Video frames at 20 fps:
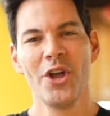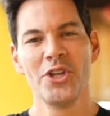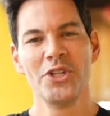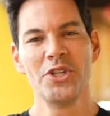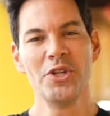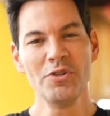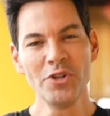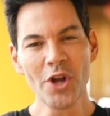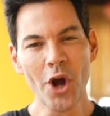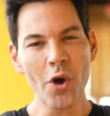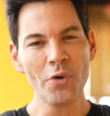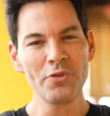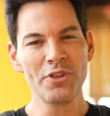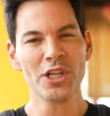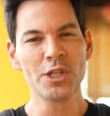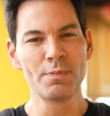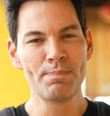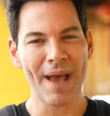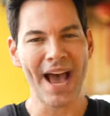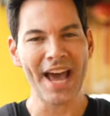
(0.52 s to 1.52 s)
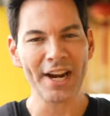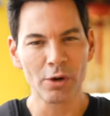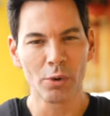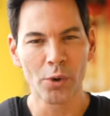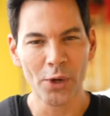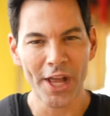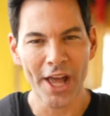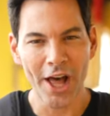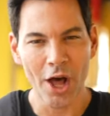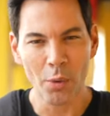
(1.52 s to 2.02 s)
You know this
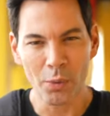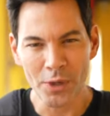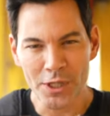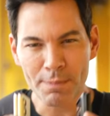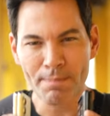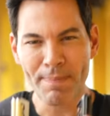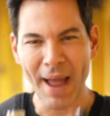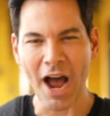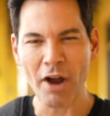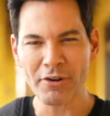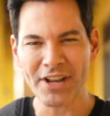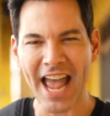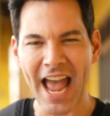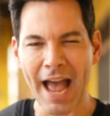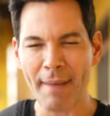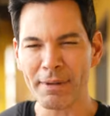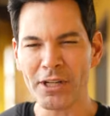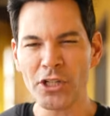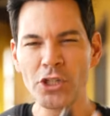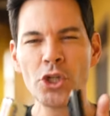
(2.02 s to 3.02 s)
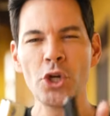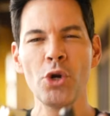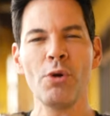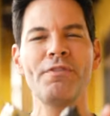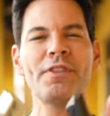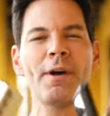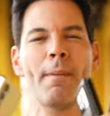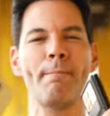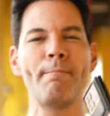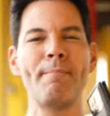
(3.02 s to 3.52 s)
battle royale was bound to happen. Two
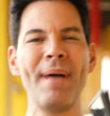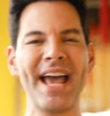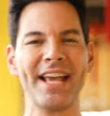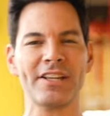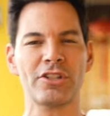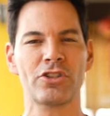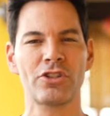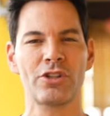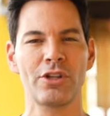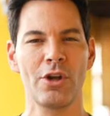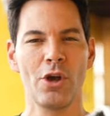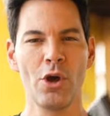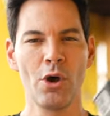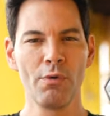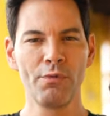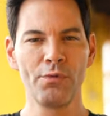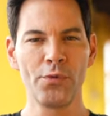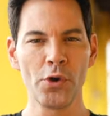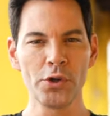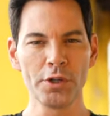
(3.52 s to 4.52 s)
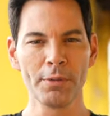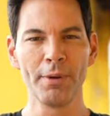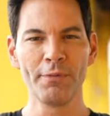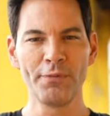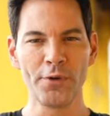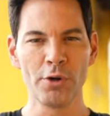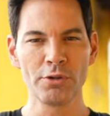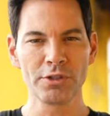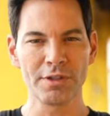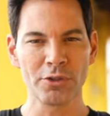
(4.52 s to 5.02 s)
of the best foldable
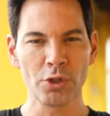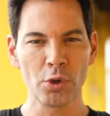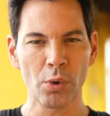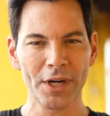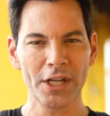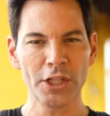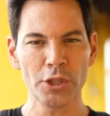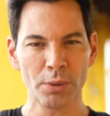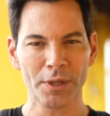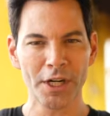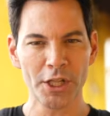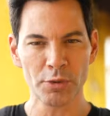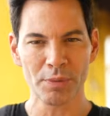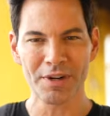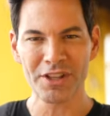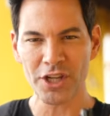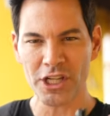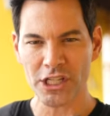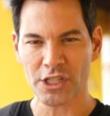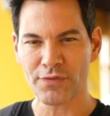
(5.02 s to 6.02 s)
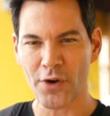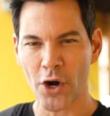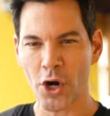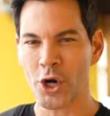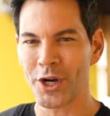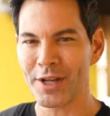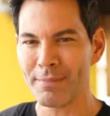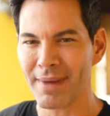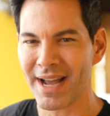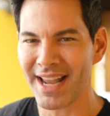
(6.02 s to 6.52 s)
phones of 2023 thus far
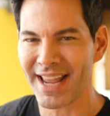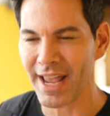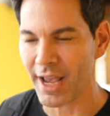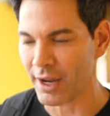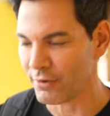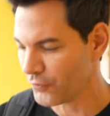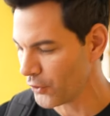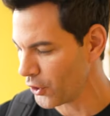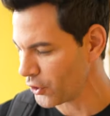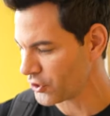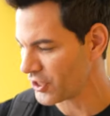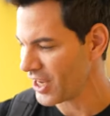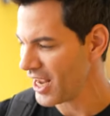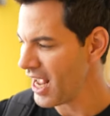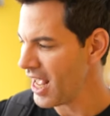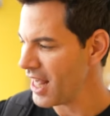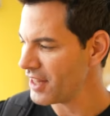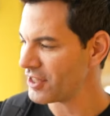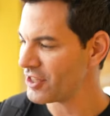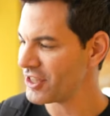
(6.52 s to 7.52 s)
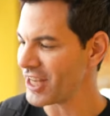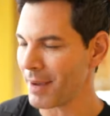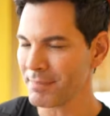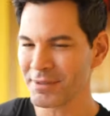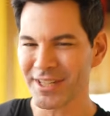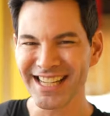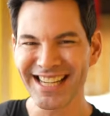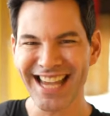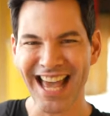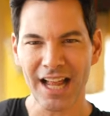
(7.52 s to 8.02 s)
are in my hand. First, the
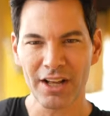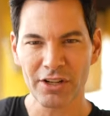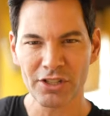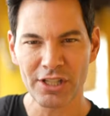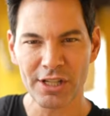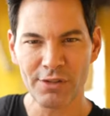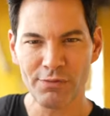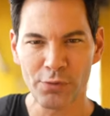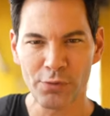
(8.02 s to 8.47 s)
Samsung Galaxy